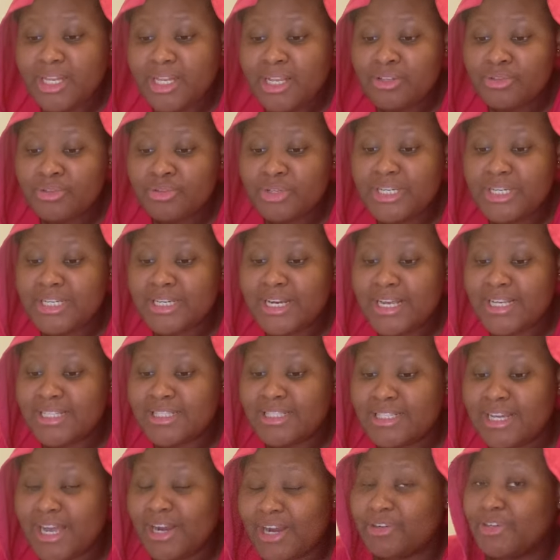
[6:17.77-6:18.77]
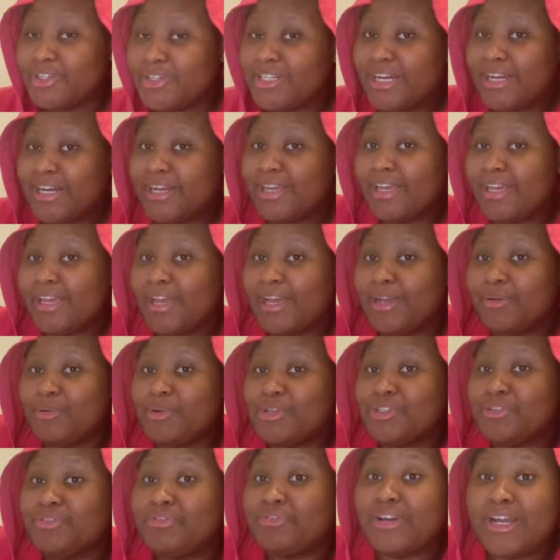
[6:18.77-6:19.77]
So the next thing I wrote down here
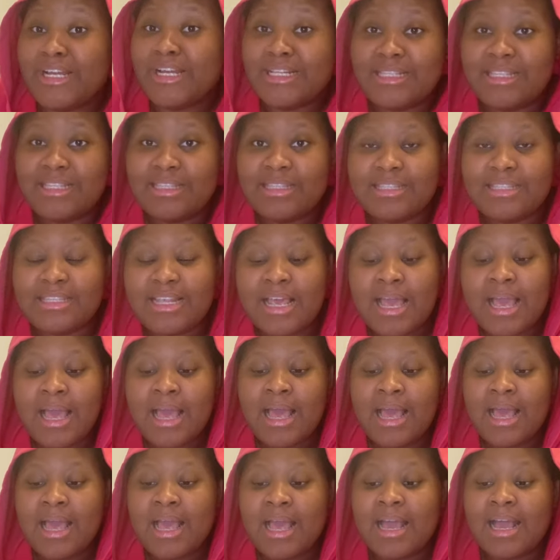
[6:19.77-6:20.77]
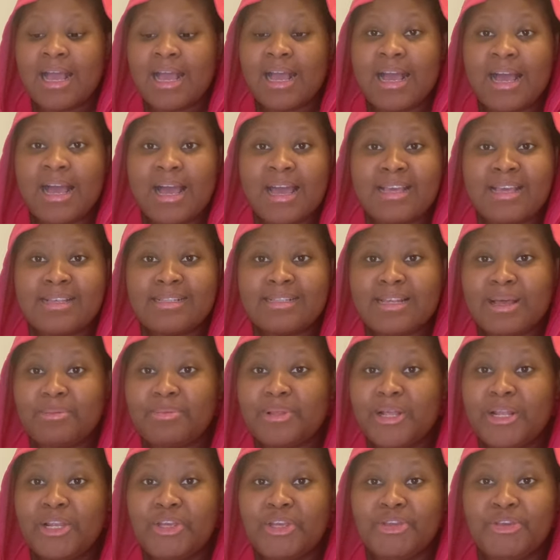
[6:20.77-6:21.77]
was friends. Guys, I'm
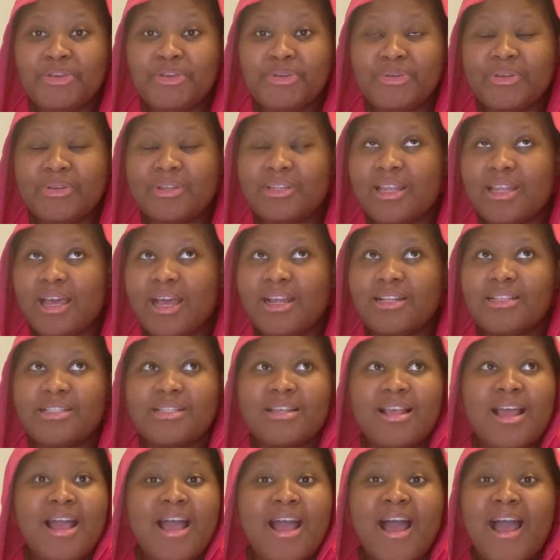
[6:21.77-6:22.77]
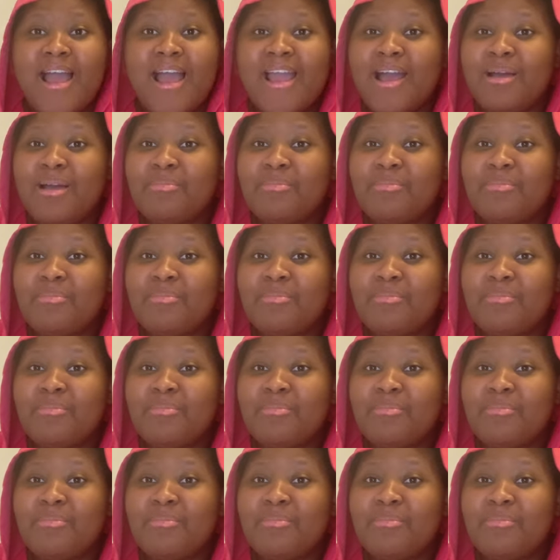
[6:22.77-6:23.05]
telling you that I